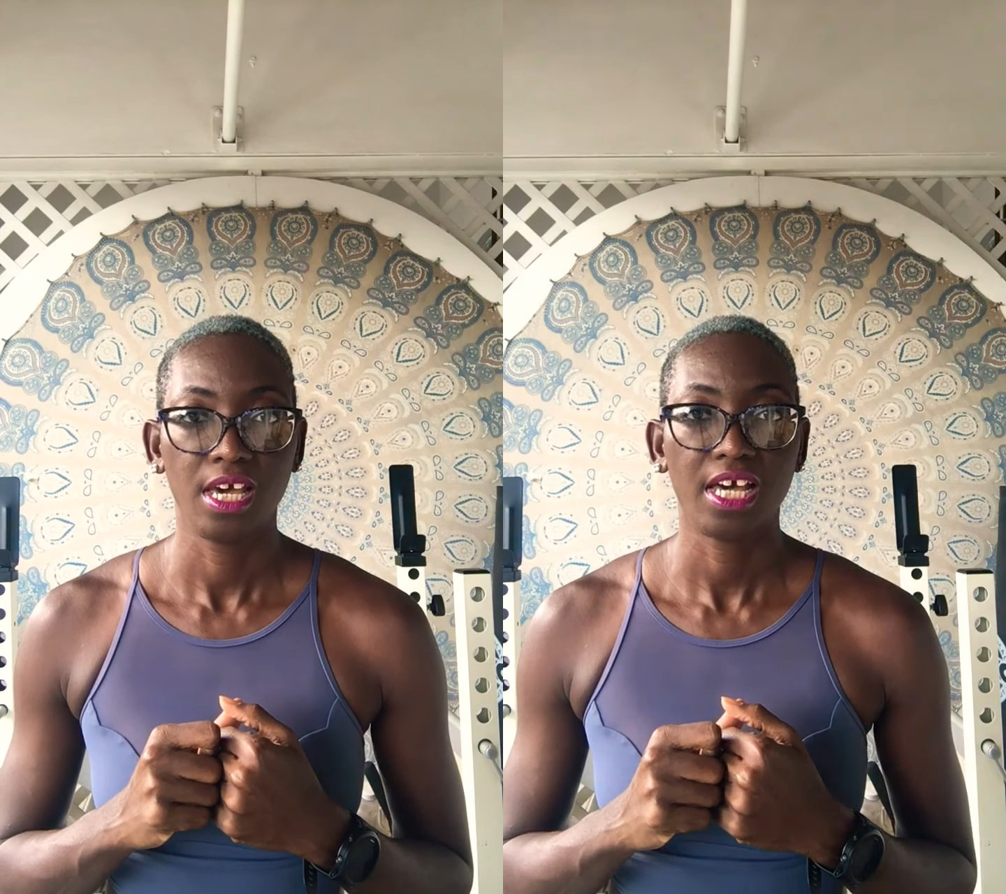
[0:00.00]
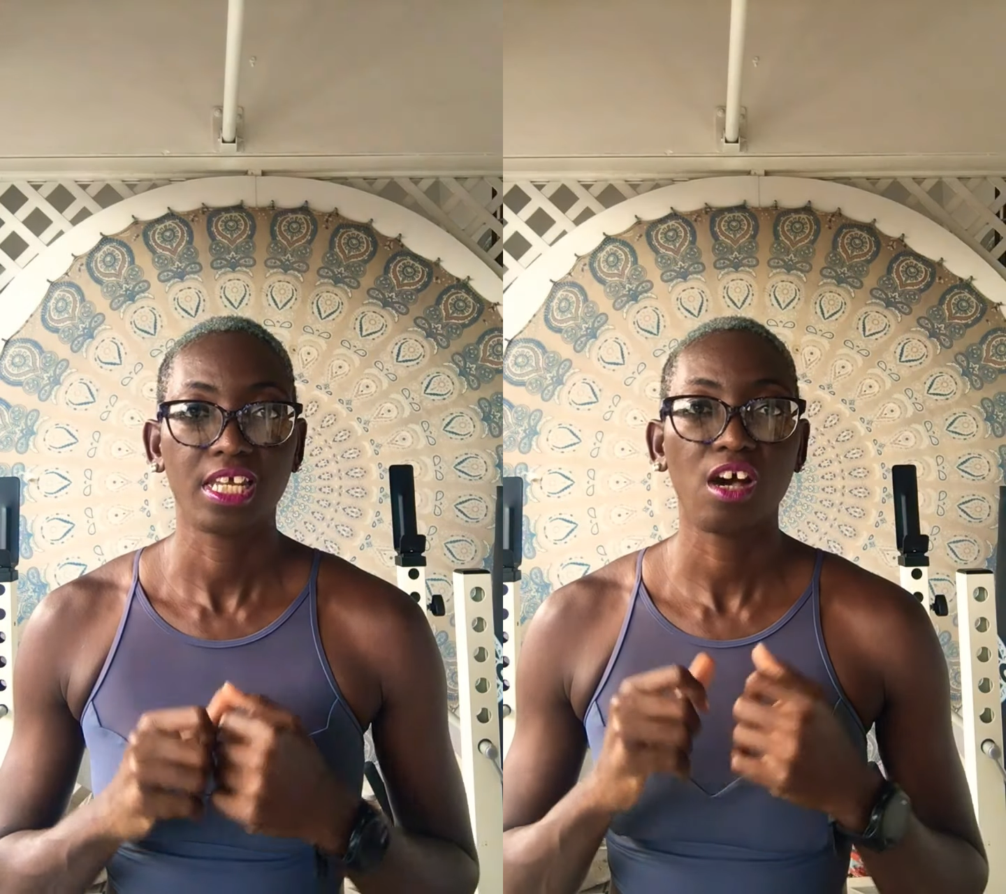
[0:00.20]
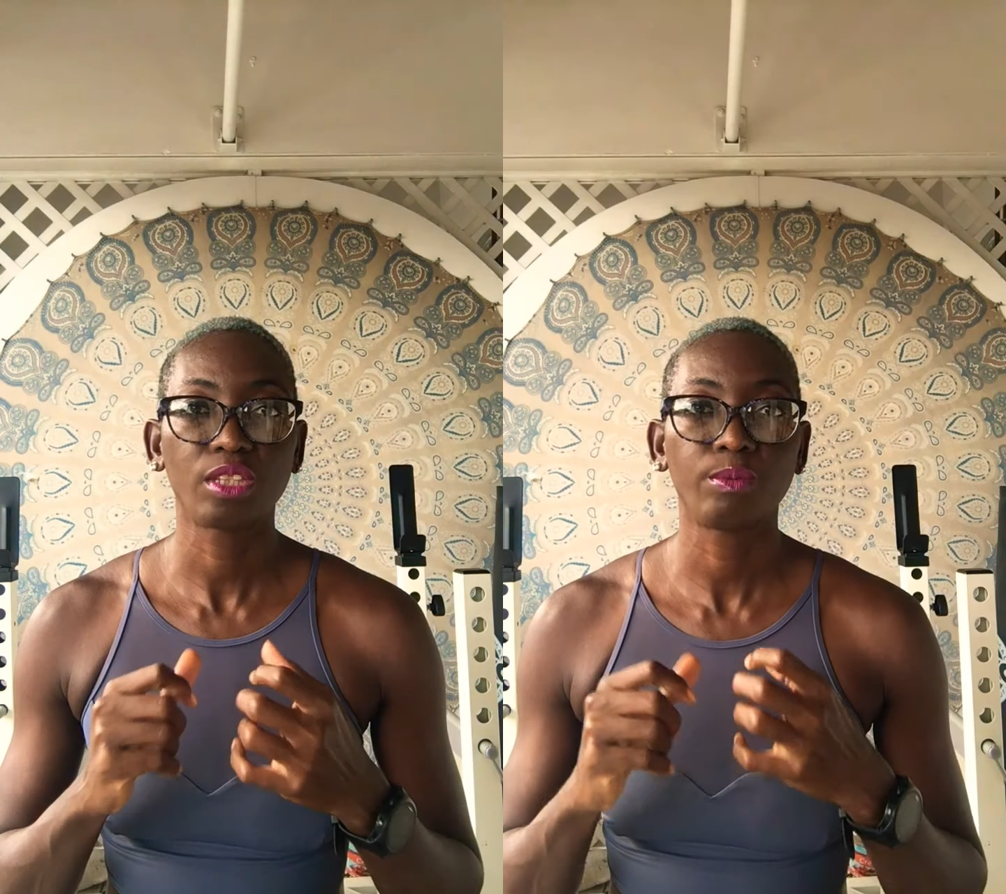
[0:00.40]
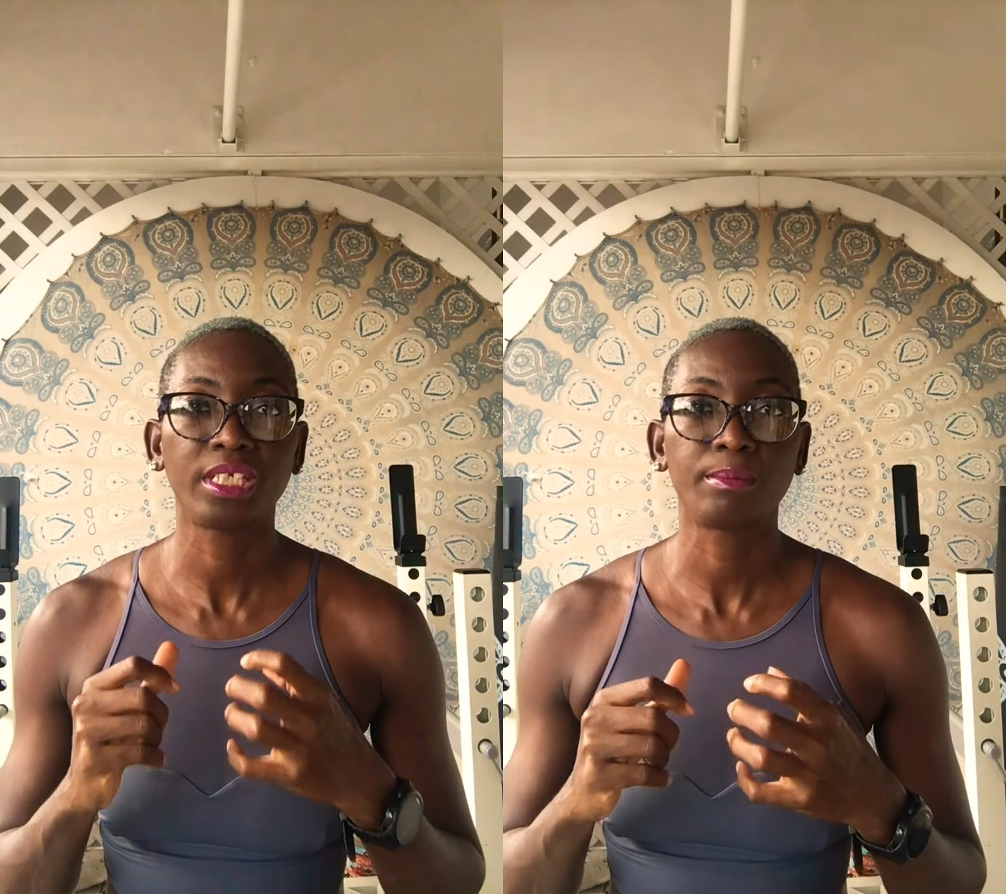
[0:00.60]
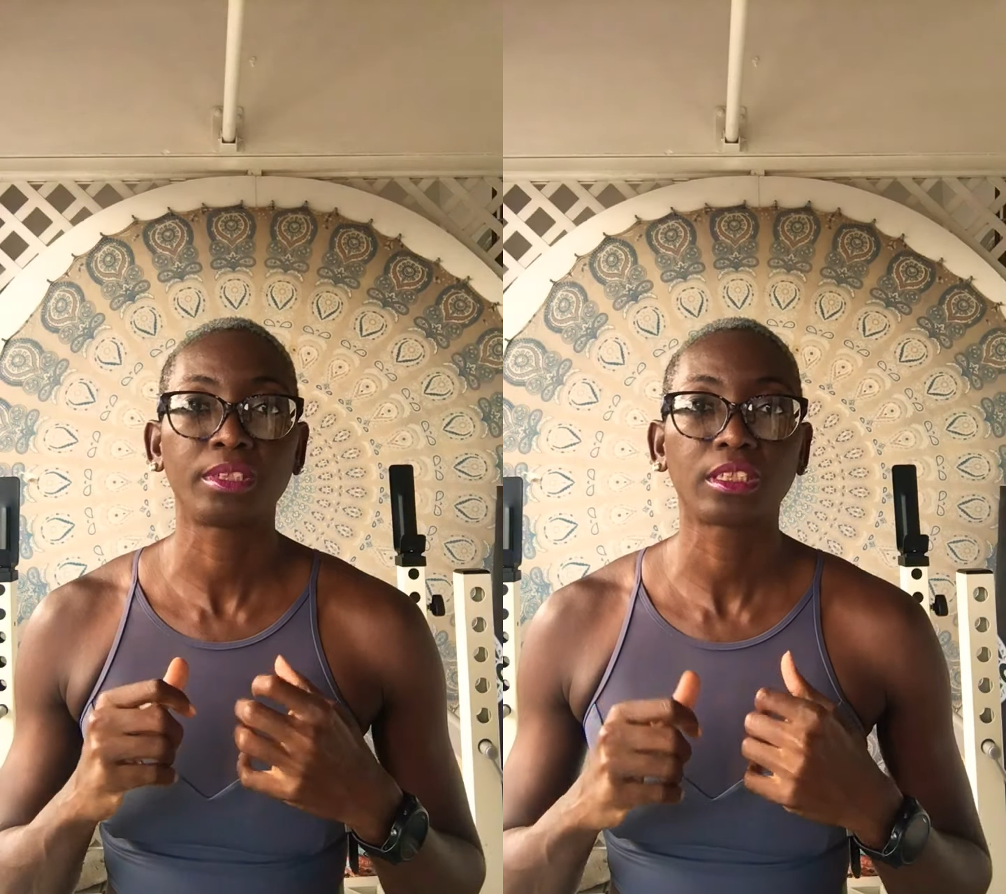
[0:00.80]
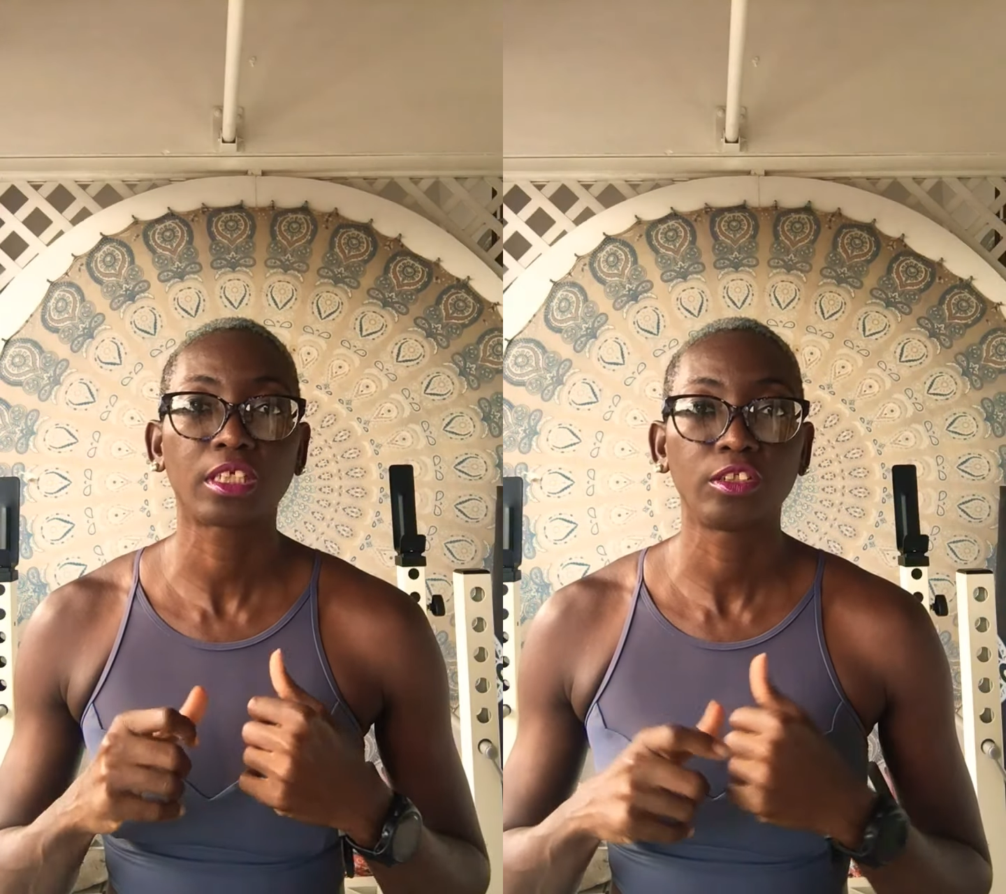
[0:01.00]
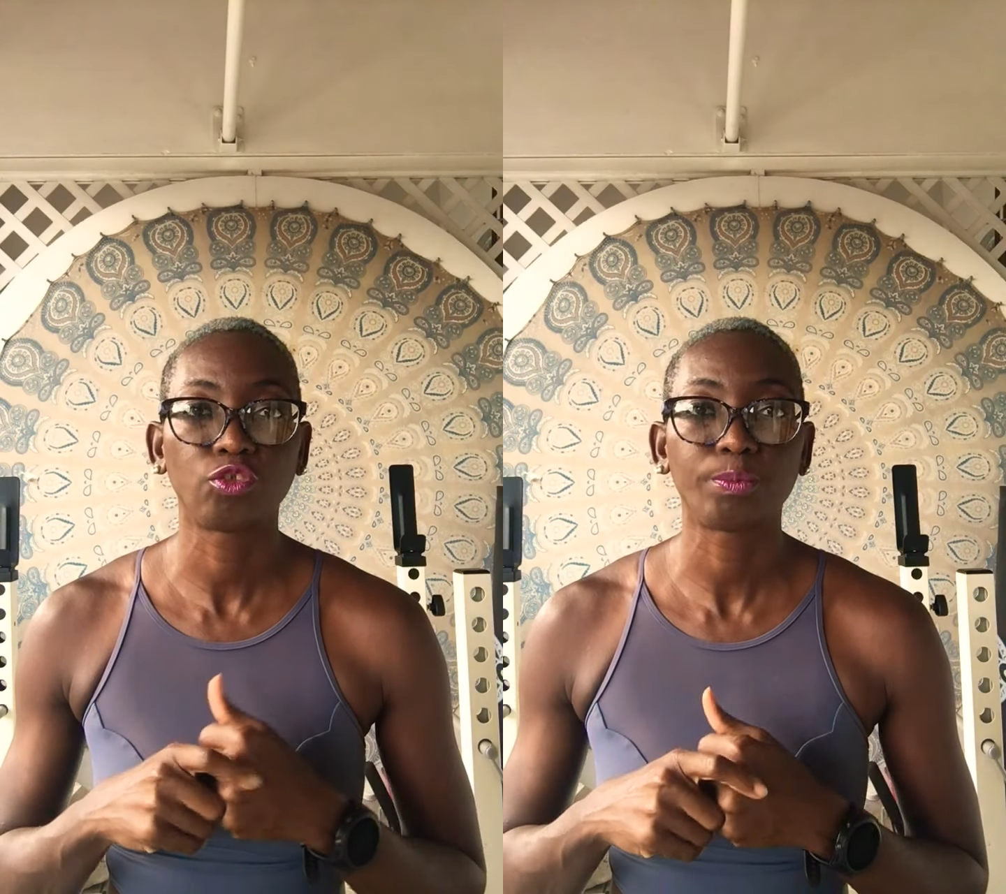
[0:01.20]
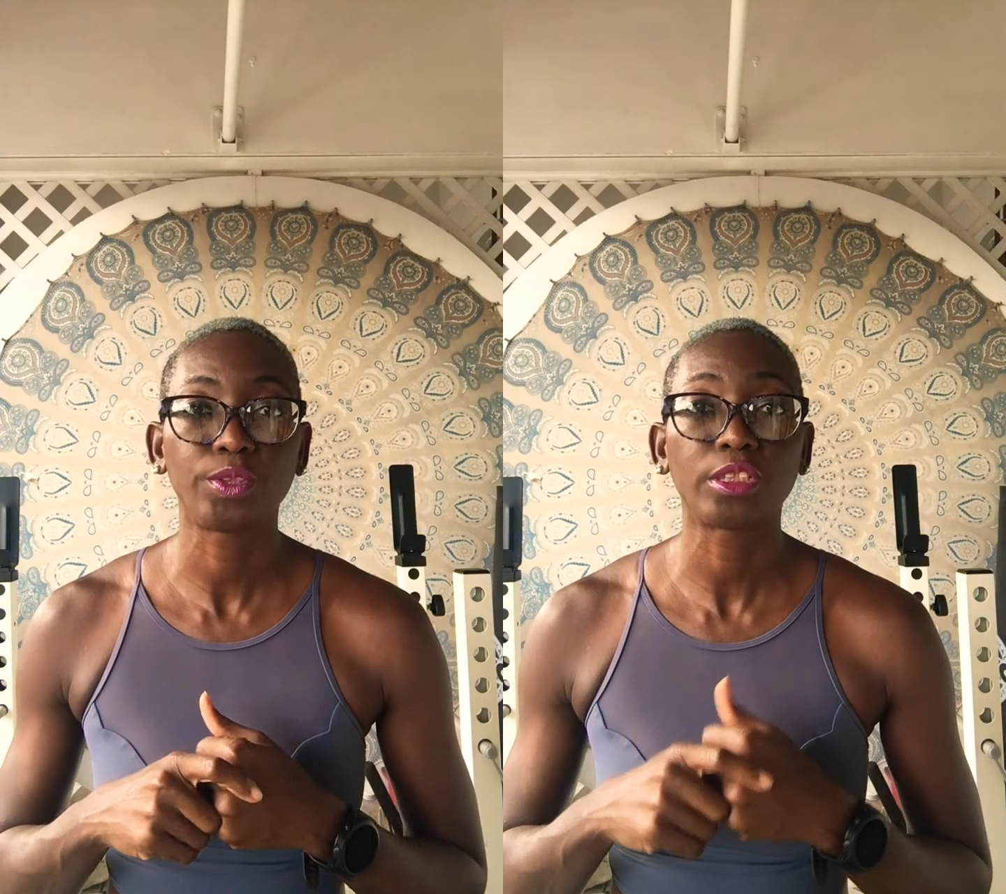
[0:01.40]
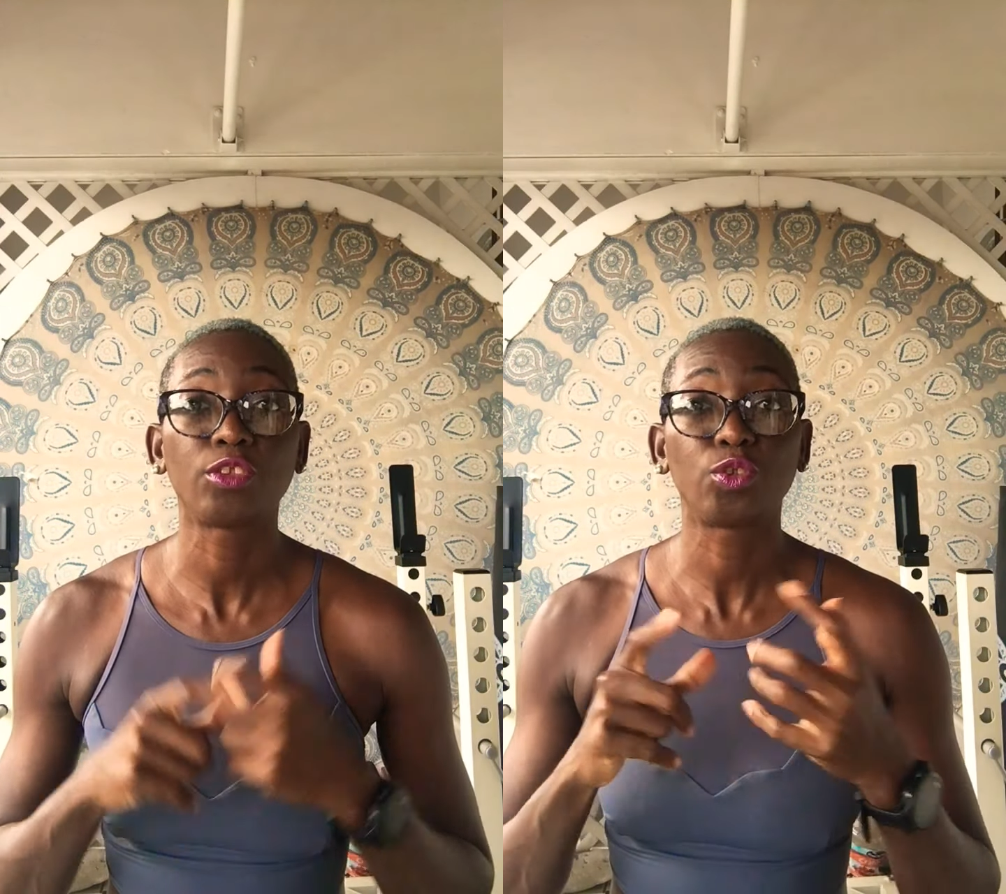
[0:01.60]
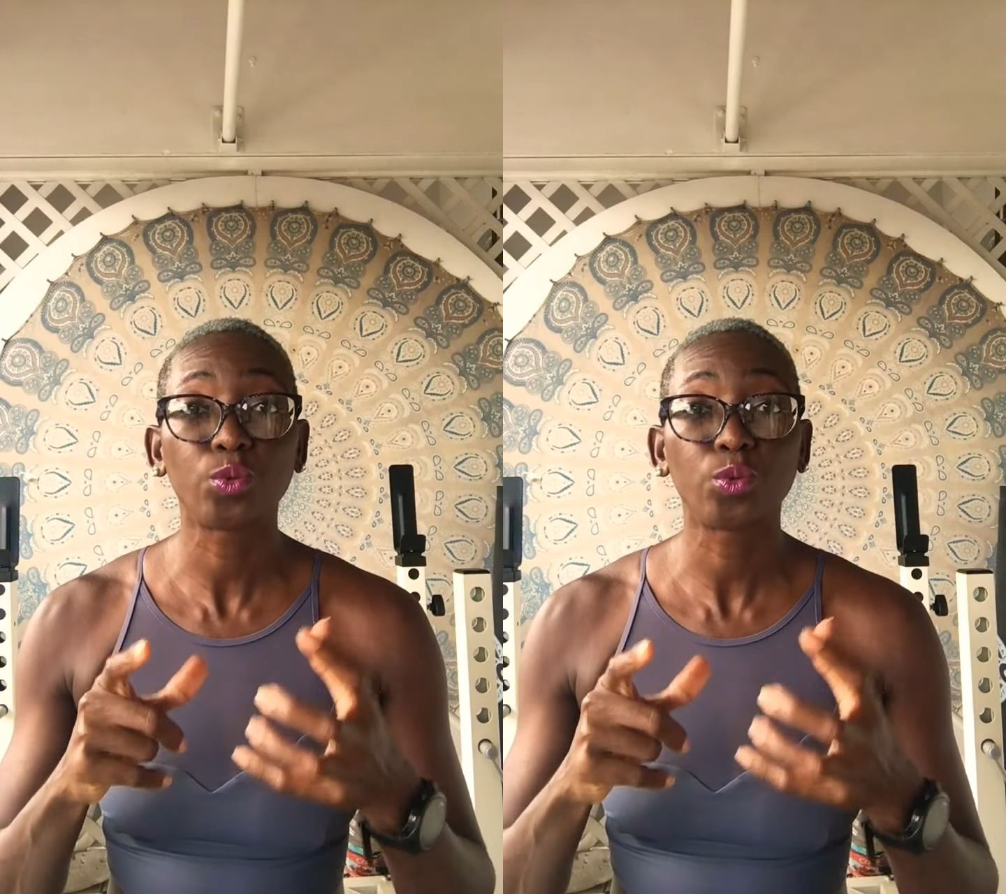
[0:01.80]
and how they were able to contribute and